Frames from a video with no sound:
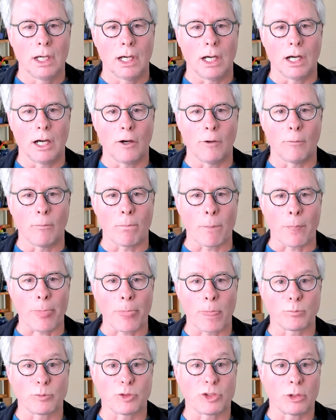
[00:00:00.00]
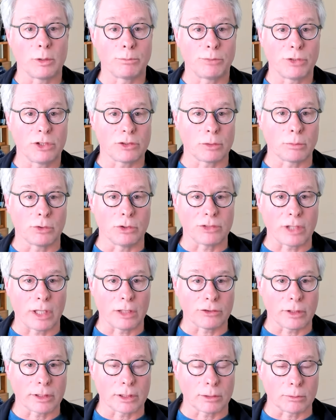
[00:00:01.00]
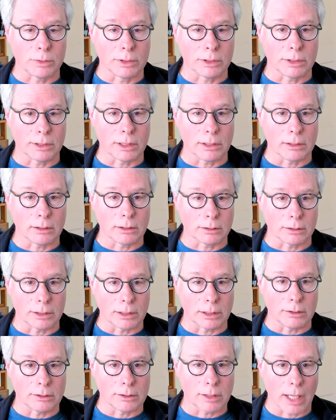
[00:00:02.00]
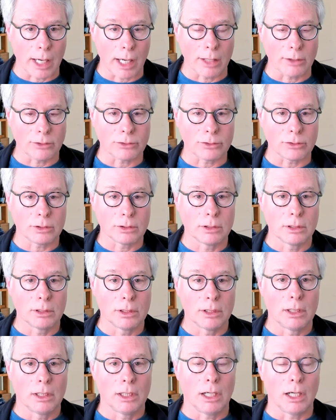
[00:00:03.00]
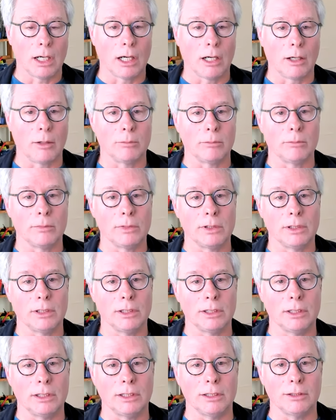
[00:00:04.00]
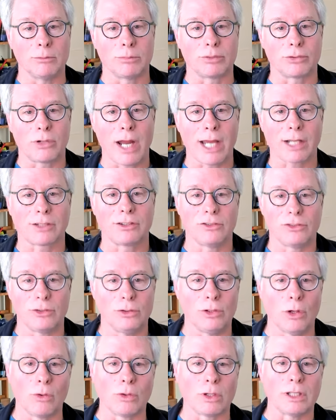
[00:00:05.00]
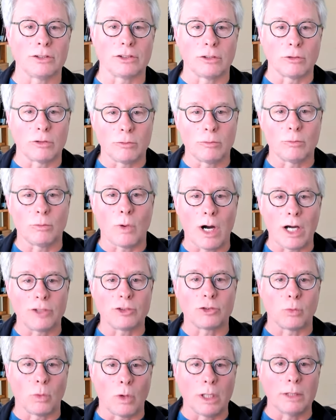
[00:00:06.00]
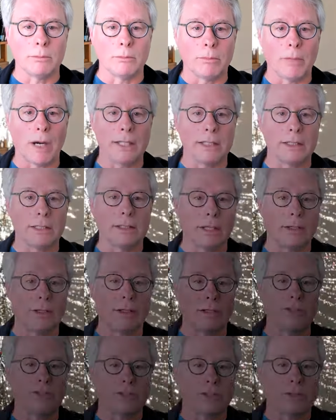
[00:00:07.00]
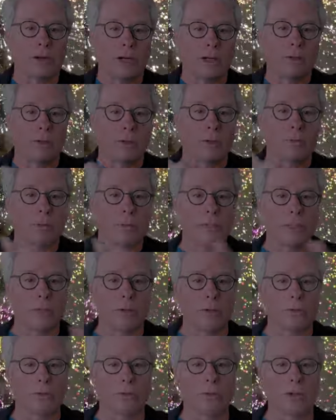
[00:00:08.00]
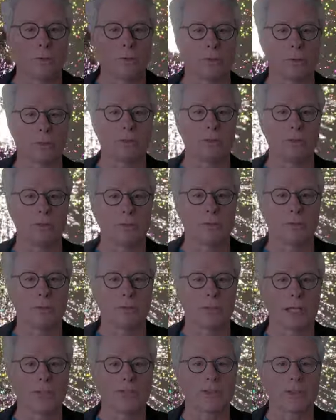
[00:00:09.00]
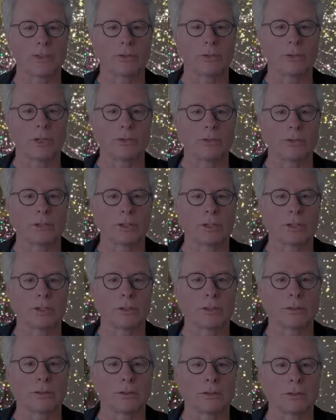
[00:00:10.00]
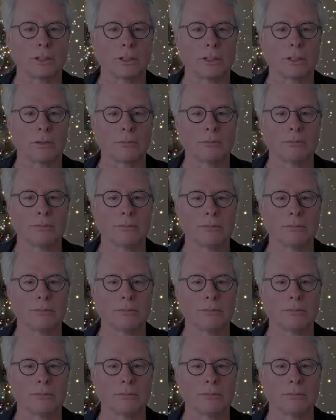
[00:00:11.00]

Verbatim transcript: Um, and so, in principle, it sounds like a really clean test. Um, in practice, you don't get to watch one binary star orbit over and over. Well, that's interesting. Um,